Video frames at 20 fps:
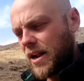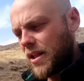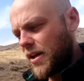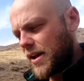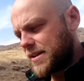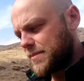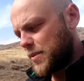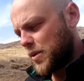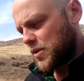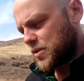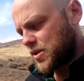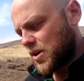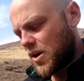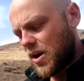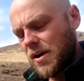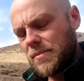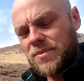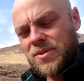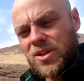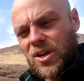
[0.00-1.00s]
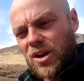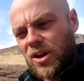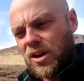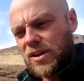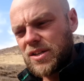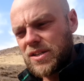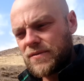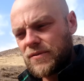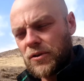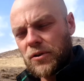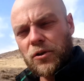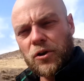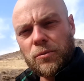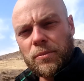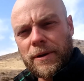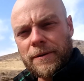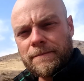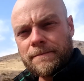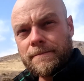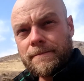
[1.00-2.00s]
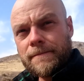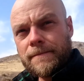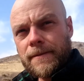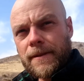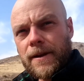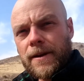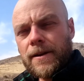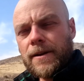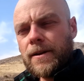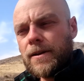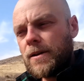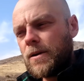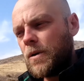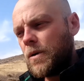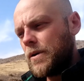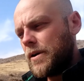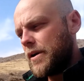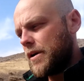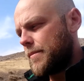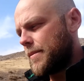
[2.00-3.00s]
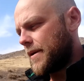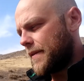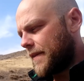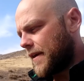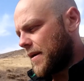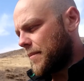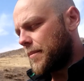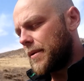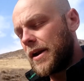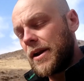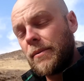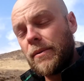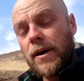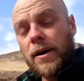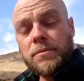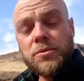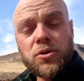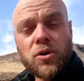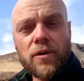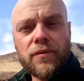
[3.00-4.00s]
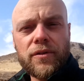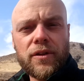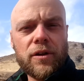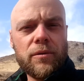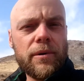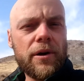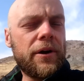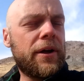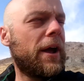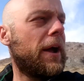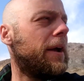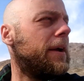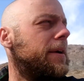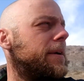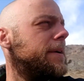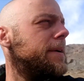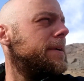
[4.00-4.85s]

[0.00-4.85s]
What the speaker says: I like to be on time, so I just feel a little bit ordinary about that. But anyway, I'm sure everything will be okay.